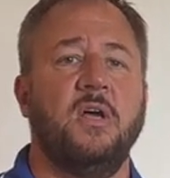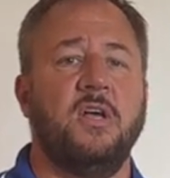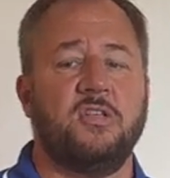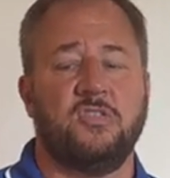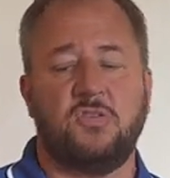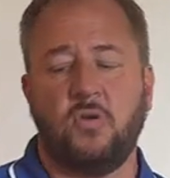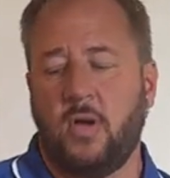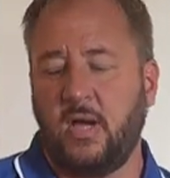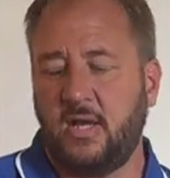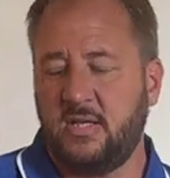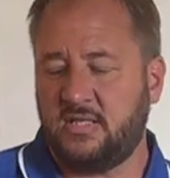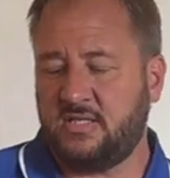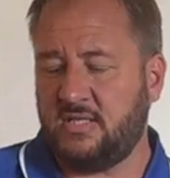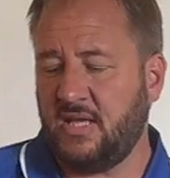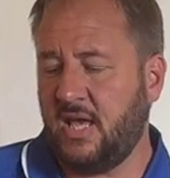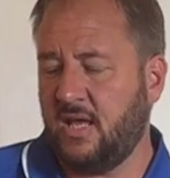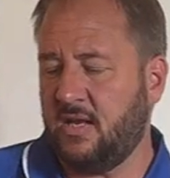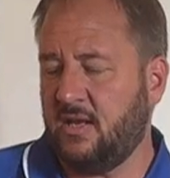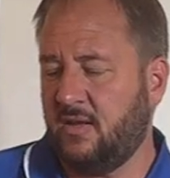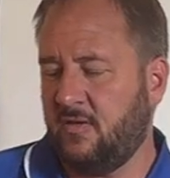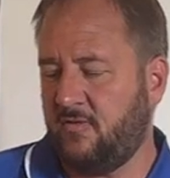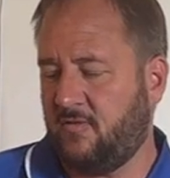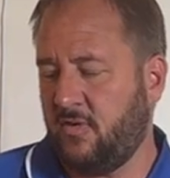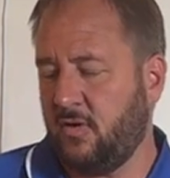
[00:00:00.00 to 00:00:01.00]
So I
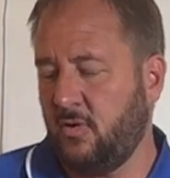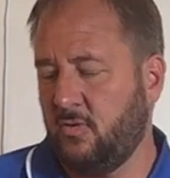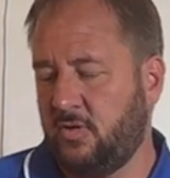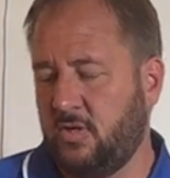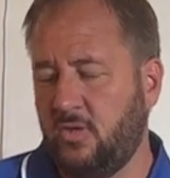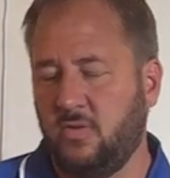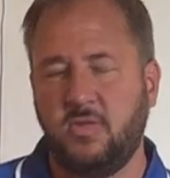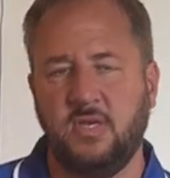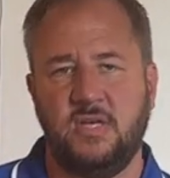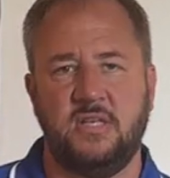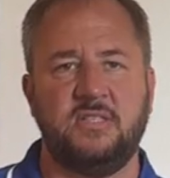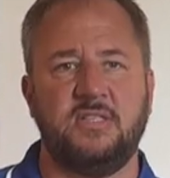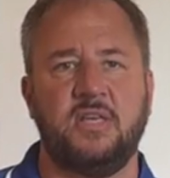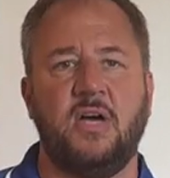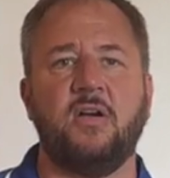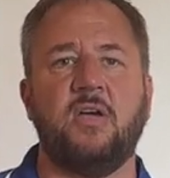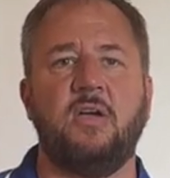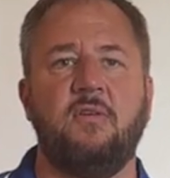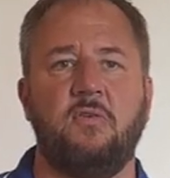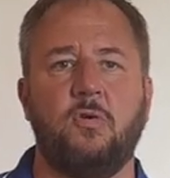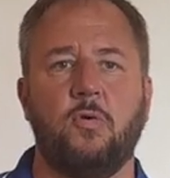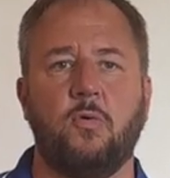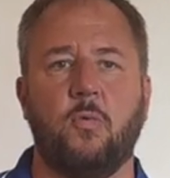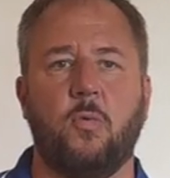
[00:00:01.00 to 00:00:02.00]
said, if you do this, I'll
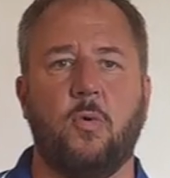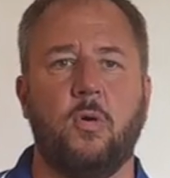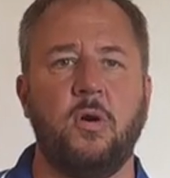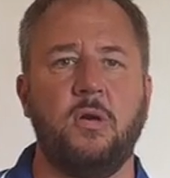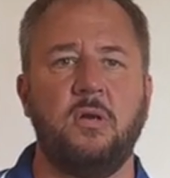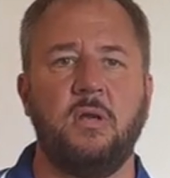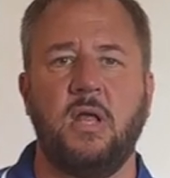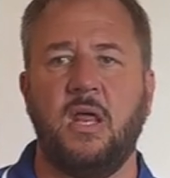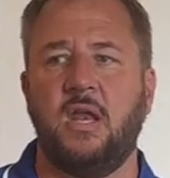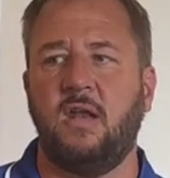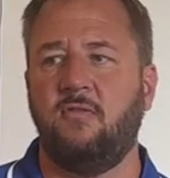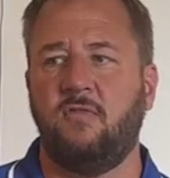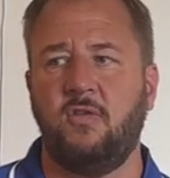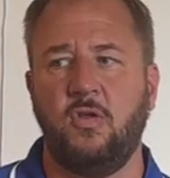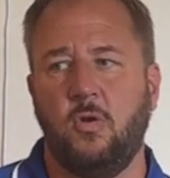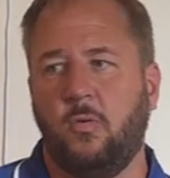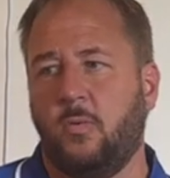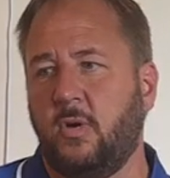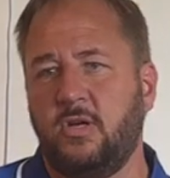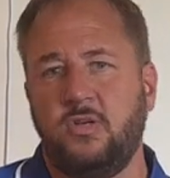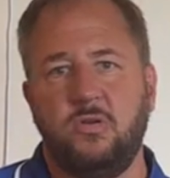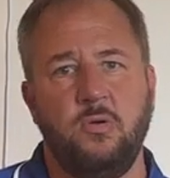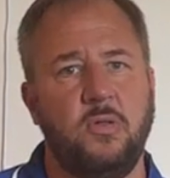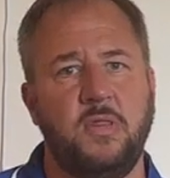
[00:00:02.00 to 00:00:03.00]
give you a reward. And if you don't
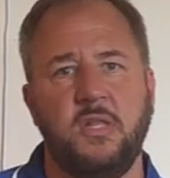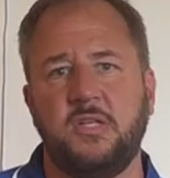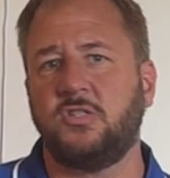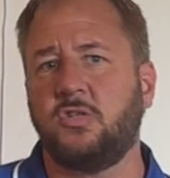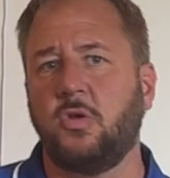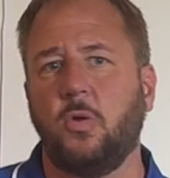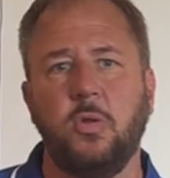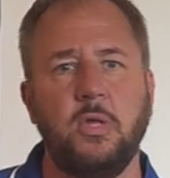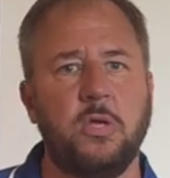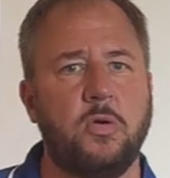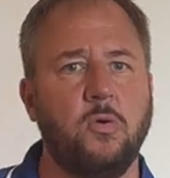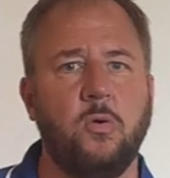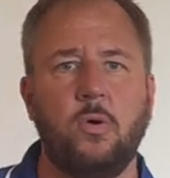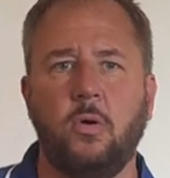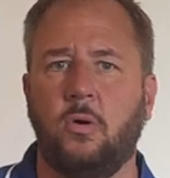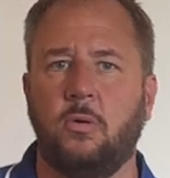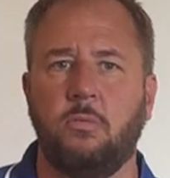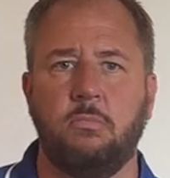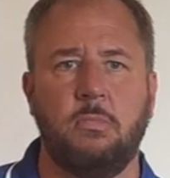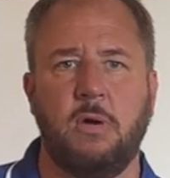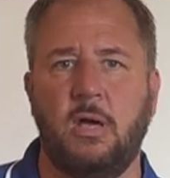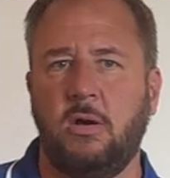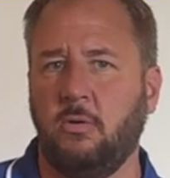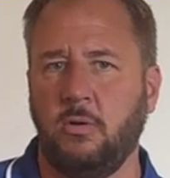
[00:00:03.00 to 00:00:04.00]
want to do it, totally
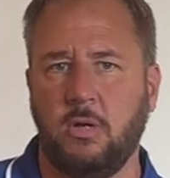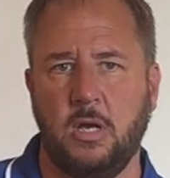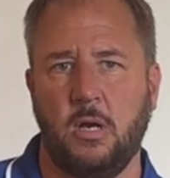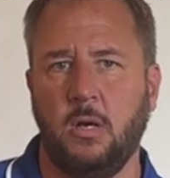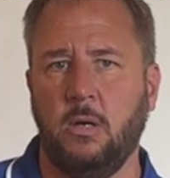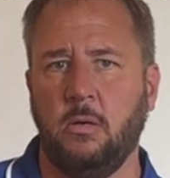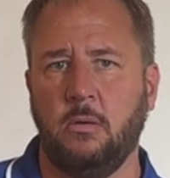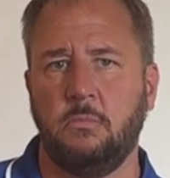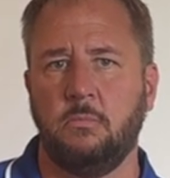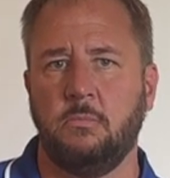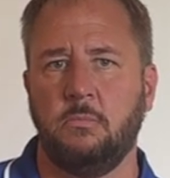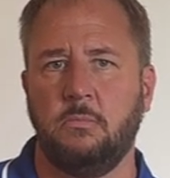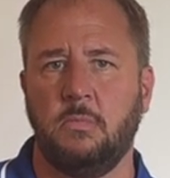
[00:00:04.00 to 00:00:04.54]
cool. I don't care.